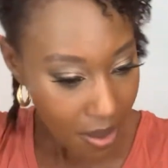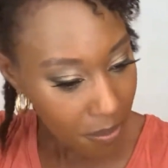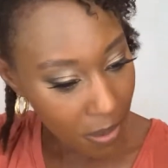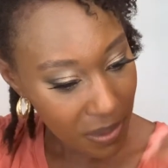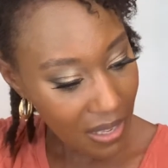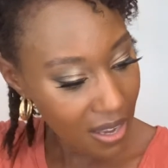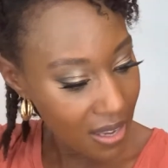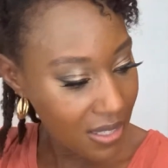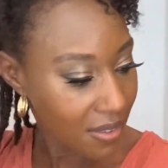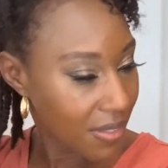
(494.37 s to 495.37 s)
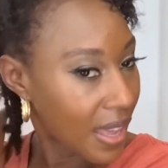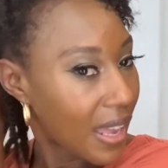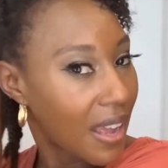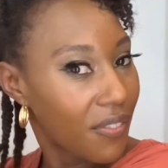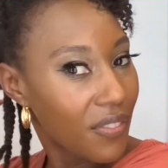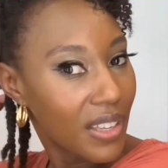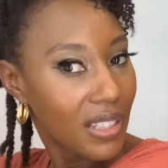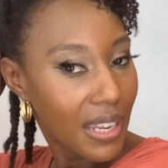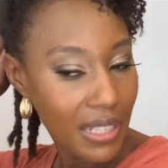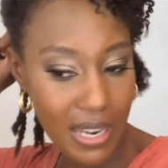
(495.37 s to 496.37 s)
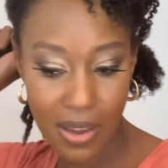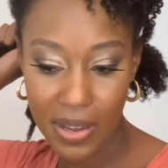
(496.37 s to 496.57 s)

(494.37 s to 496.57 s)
But because of that, I feel like now